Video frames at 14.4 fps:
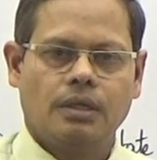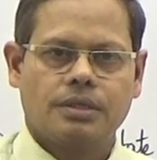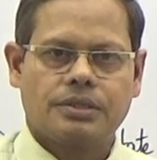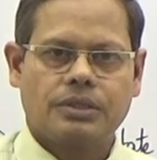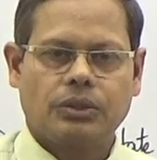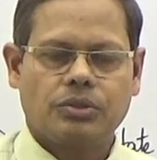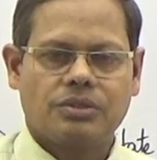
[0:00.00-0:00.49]

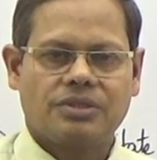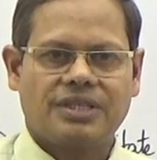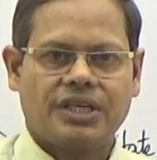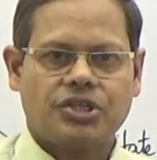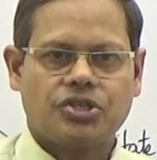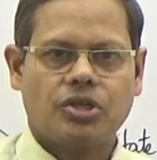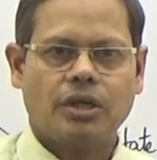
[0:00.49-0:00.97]
So,
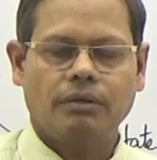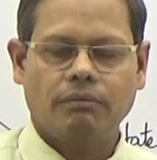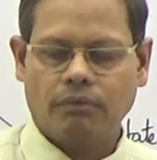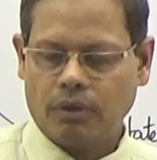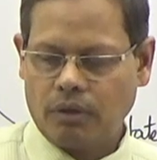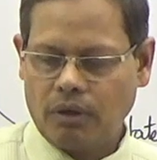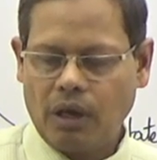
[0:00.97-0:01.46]

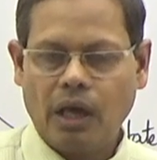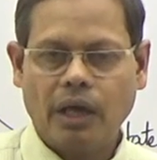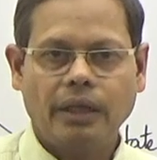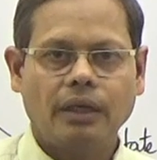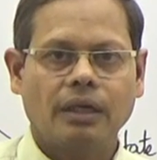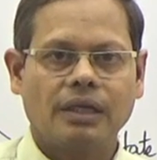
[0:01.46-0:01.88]
section 9